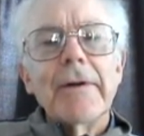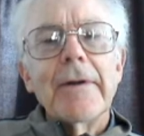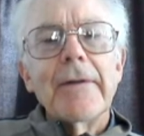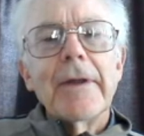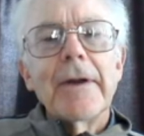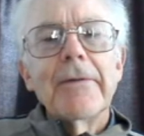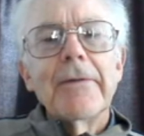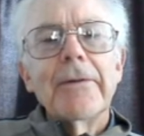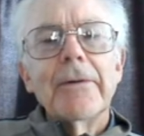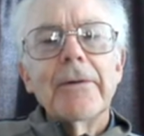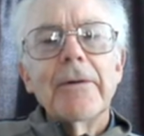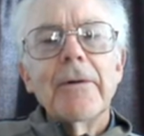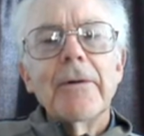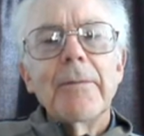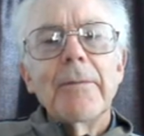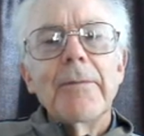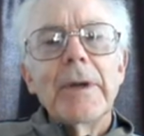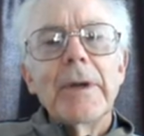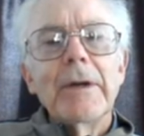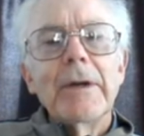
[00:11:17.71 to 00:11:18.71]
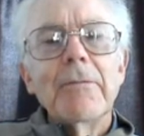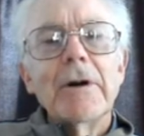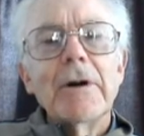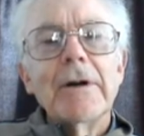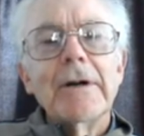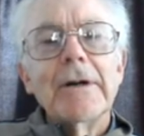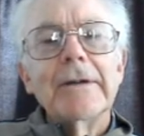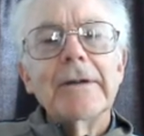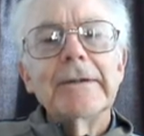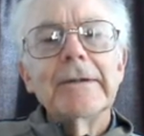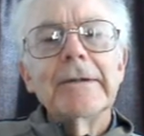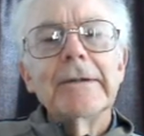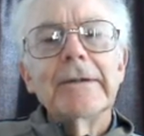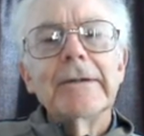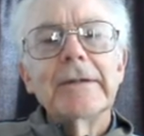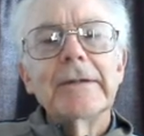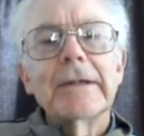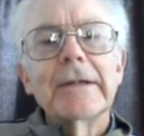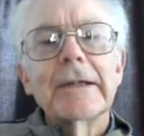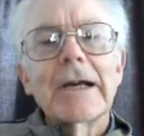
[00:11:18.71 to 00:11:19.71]
Therefore, be
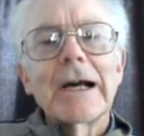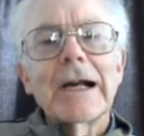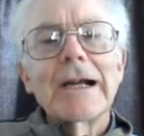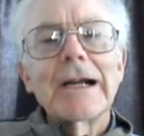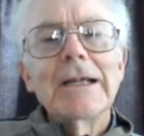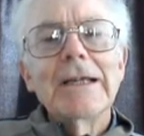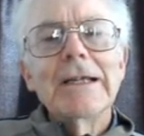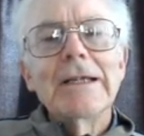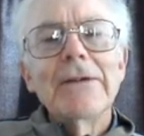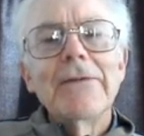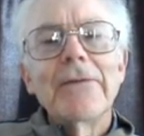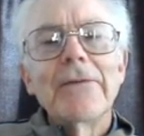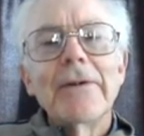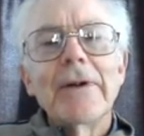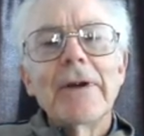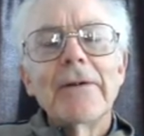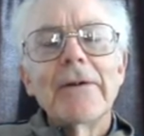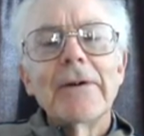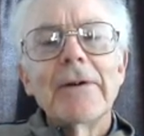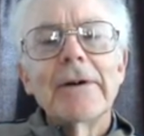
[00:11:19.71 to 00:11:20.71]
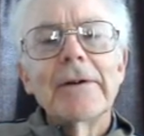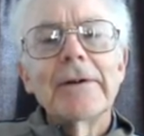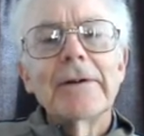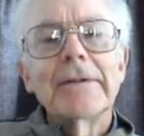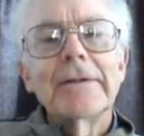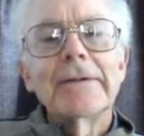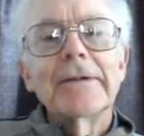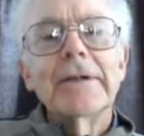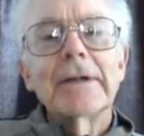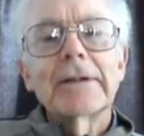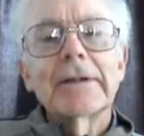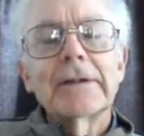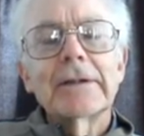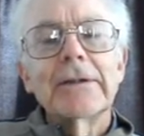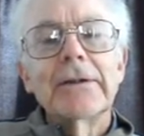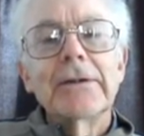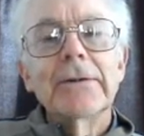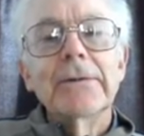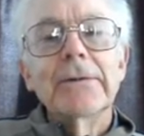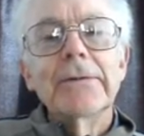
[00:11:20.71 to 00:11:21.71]
wise, cleave ever, stick
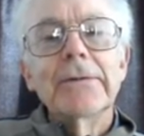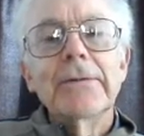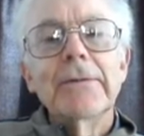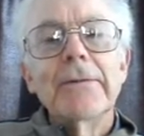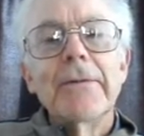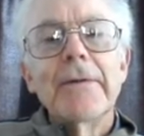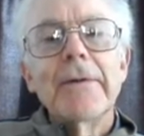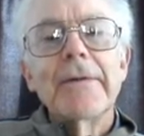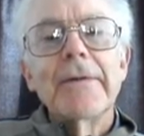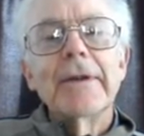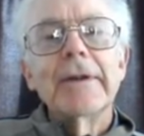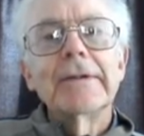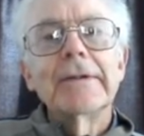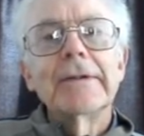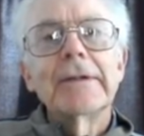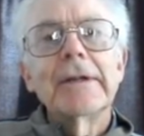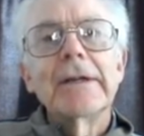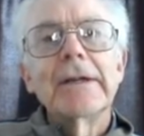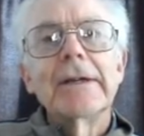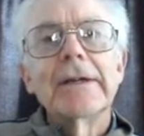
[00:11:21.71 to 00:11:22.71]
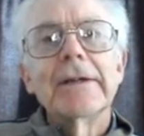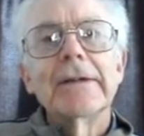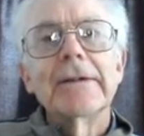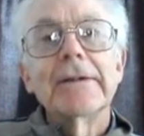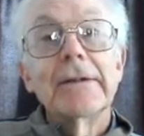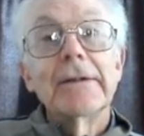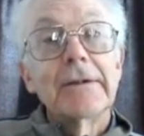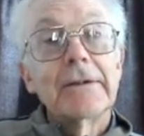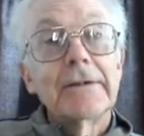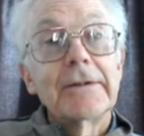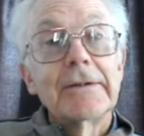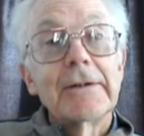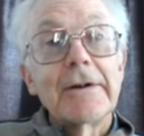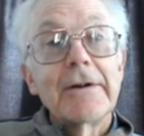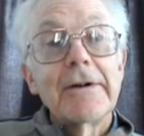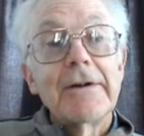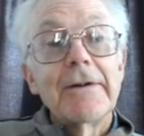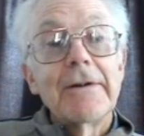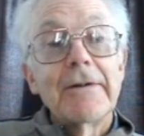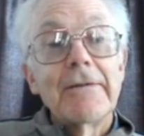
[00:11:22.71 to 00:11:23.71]
to the sunnier
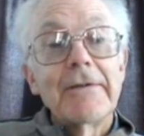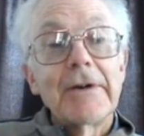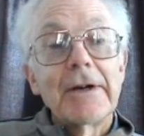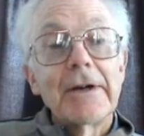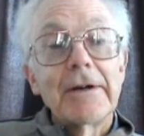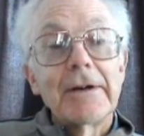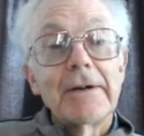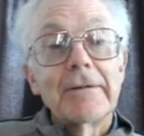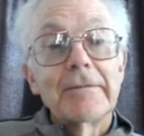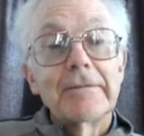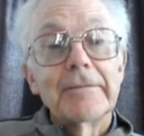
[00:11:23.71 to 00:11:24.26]
side of doubt.